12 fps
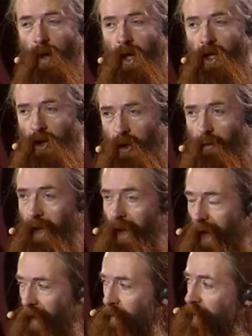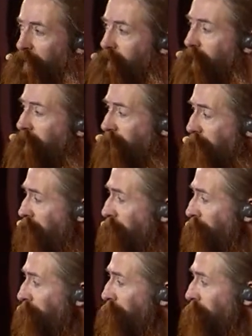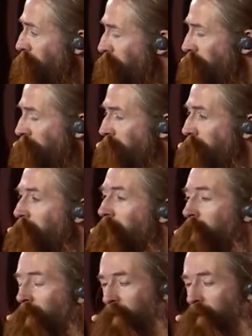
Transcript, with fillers: we should be able to solve using